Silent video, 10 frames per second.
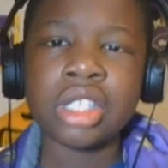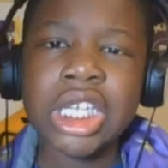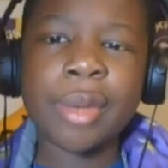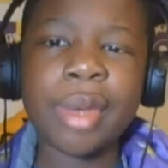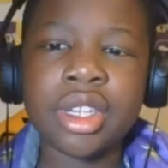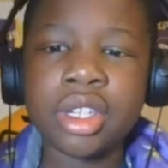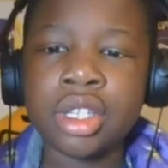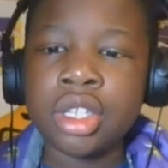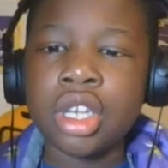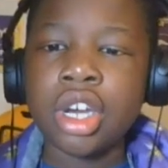I mean,
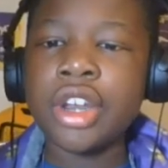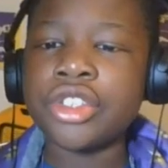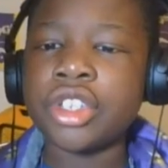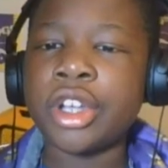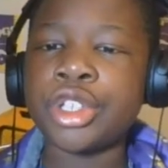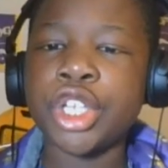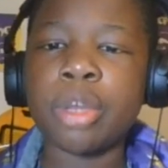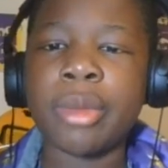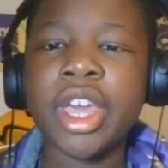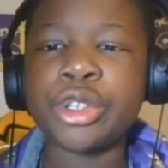honestly, our
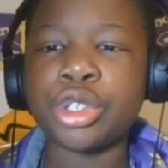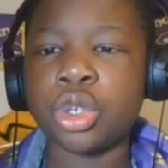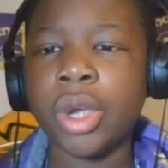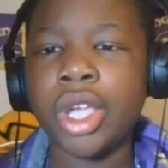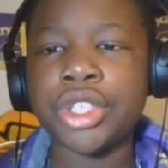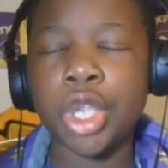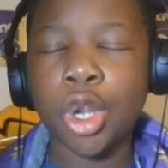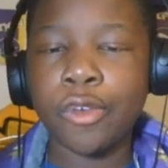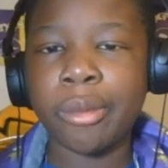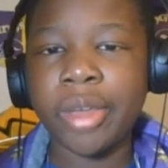general manager, Kwesi
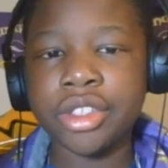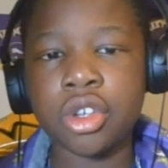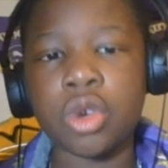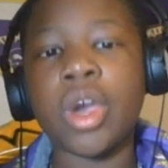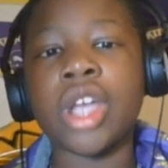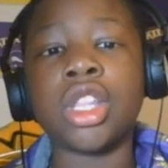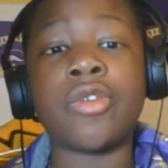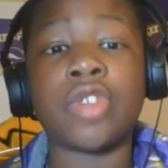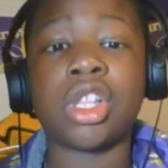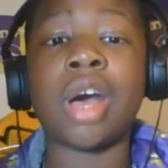Adofo-Mensa, who I
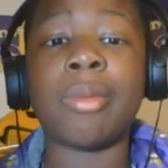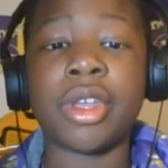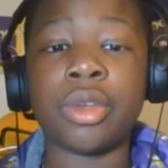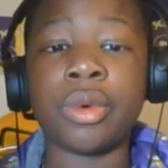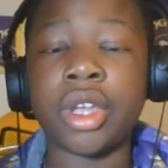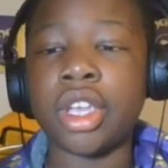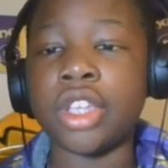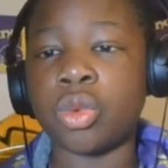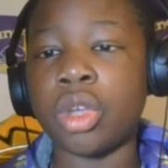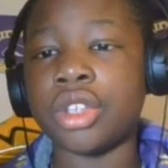love a lot, by the way,
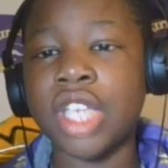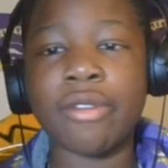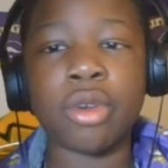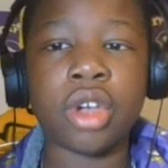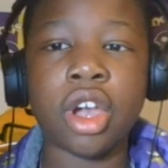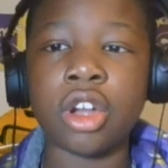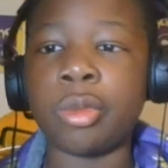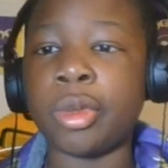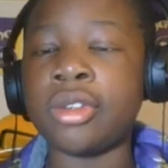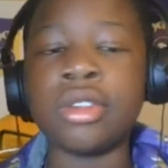as well as Kevin O'Connell,
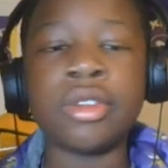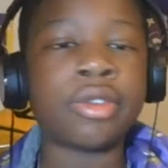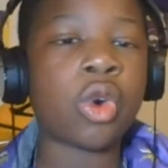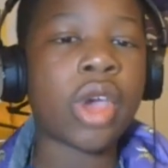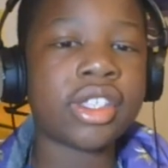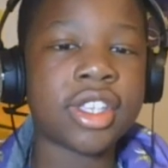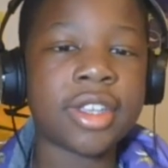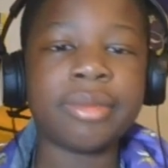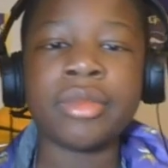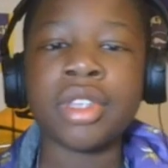but Kwesi,